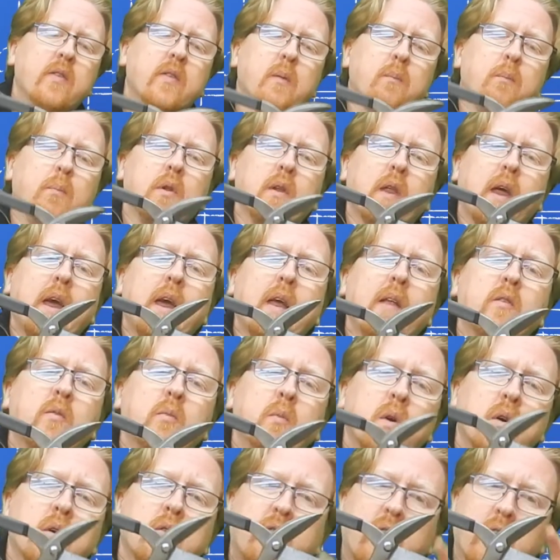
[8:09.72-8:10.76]
The blades
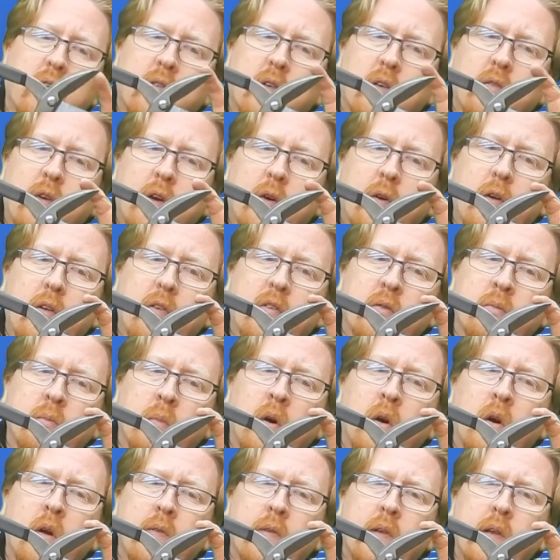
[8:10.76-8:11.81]
move just a very
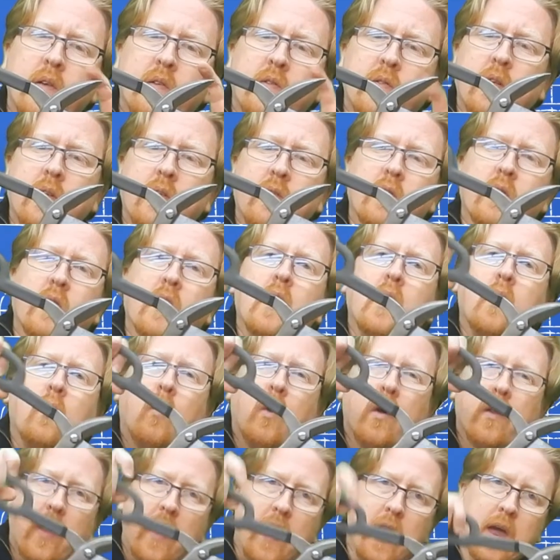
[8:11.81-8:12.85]
small distance
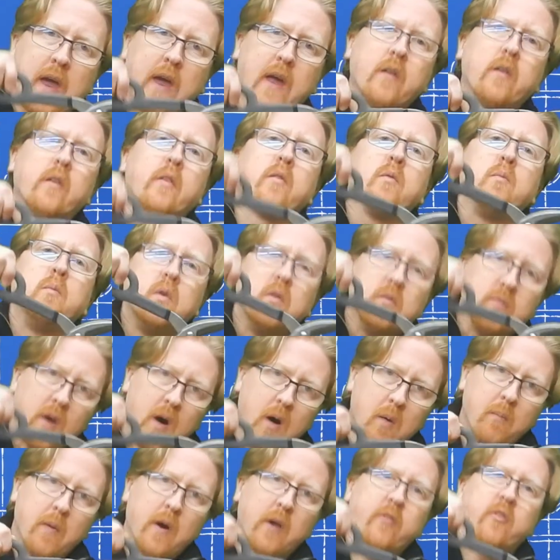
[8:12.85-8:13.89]
while the handles move
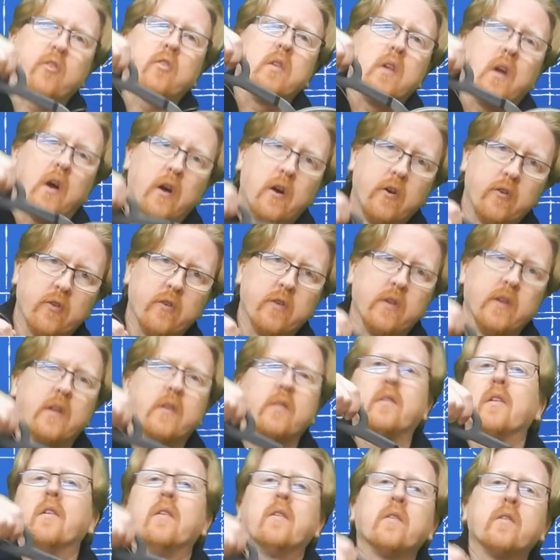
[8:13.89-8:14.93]
a much larger
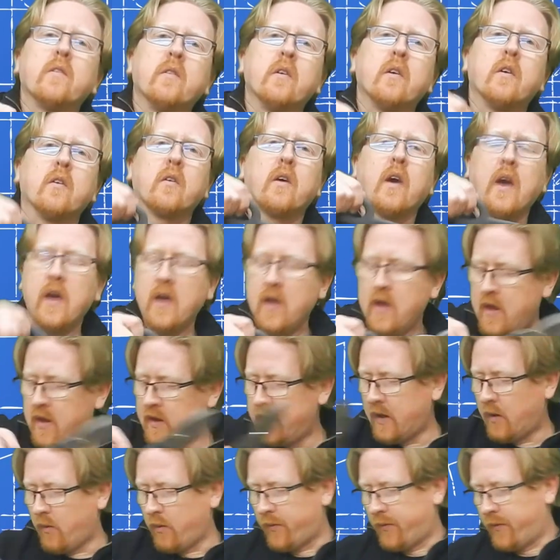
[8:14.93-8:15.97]
distance. Okay,
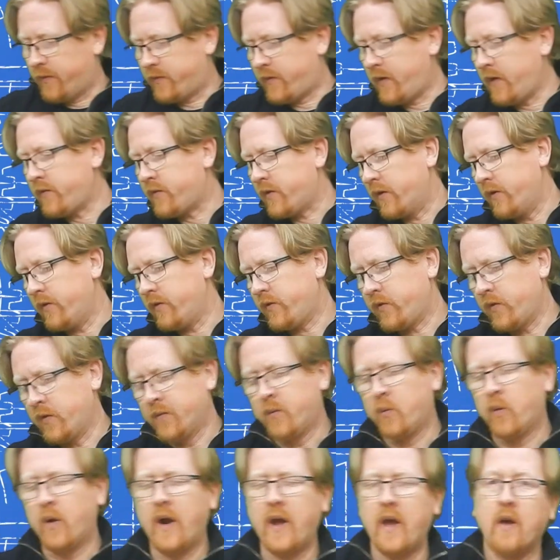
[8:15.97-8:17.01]
now with the scissors,
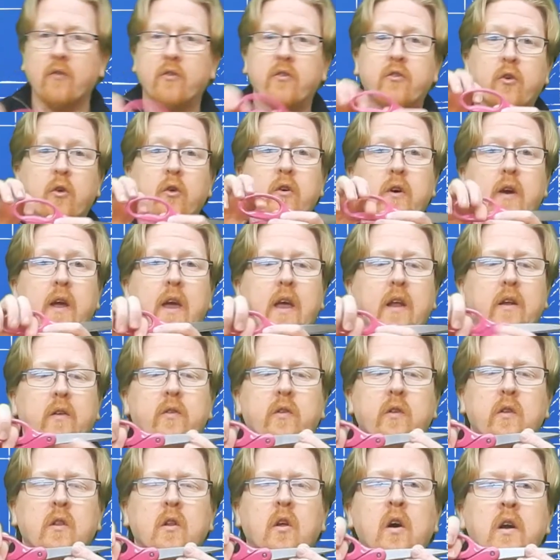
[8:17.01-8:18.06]
where I have shorter
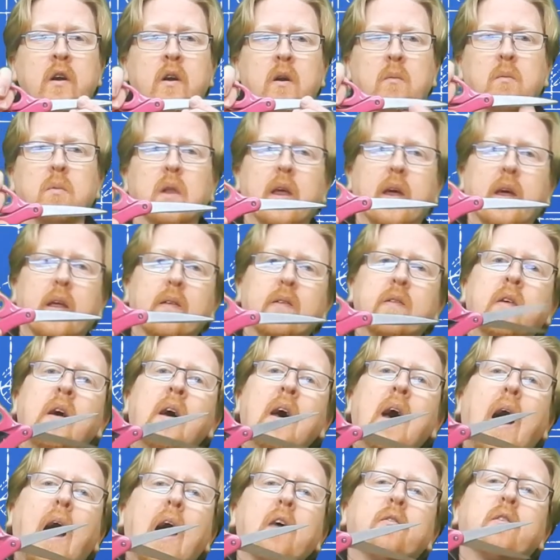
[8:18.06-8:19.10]
handles and longer blades,
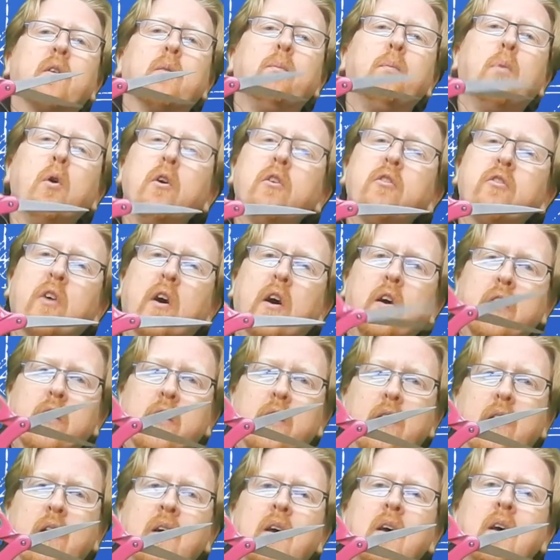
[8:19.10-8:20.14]
I have to push
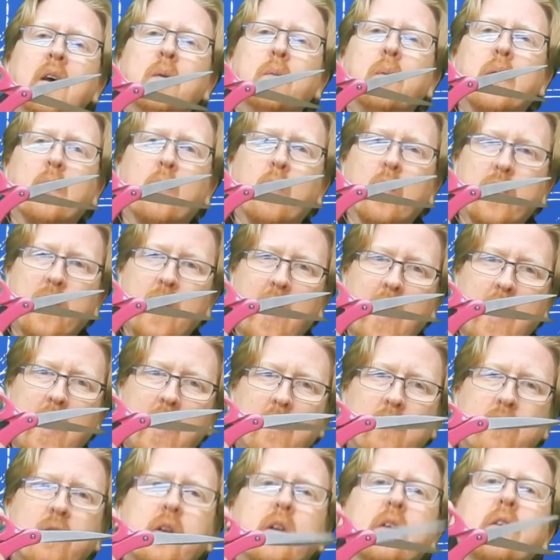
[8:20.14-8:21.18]
harder, but with
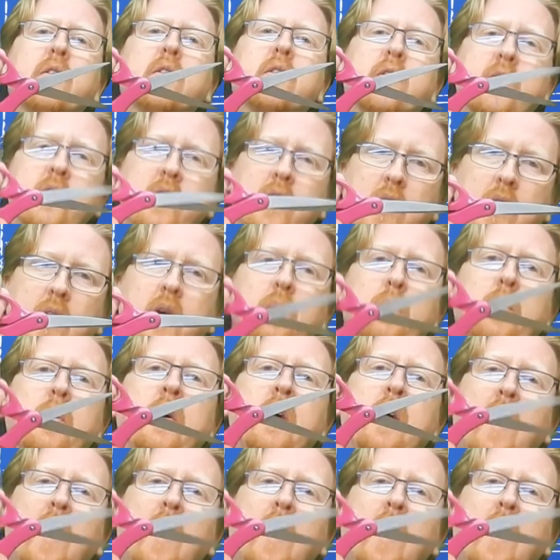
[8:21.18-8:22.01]
every snip,